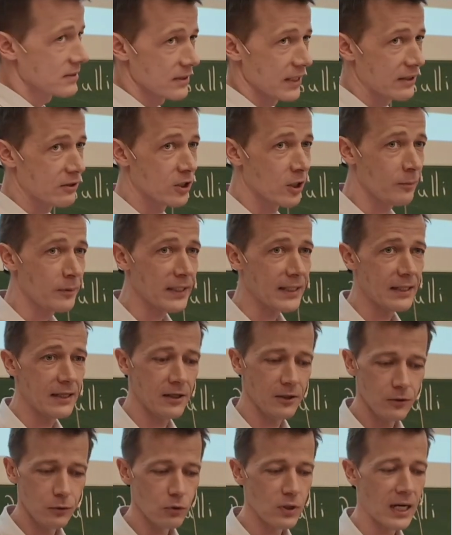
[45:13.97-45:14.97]
And
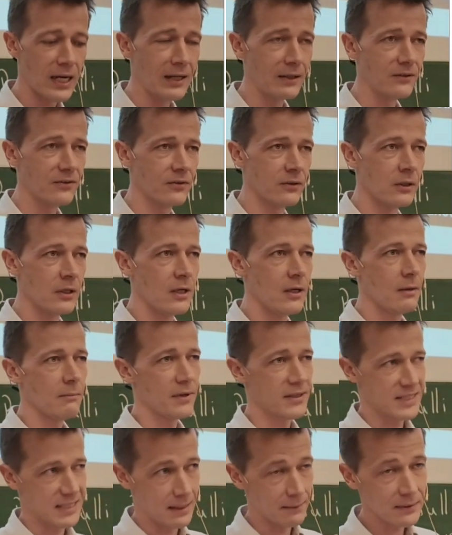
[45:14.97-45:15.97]
typically, you can't.
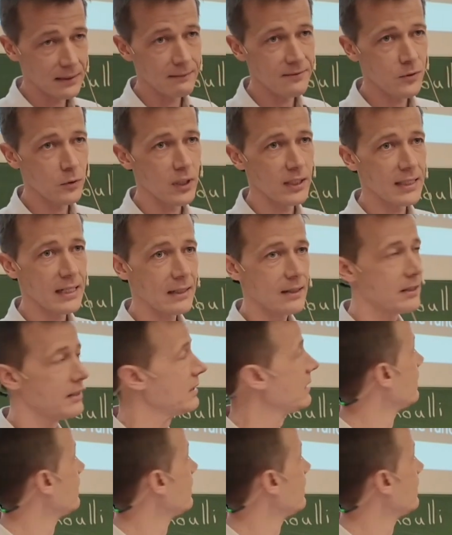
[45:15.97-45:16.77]
But sometimes you get lucky,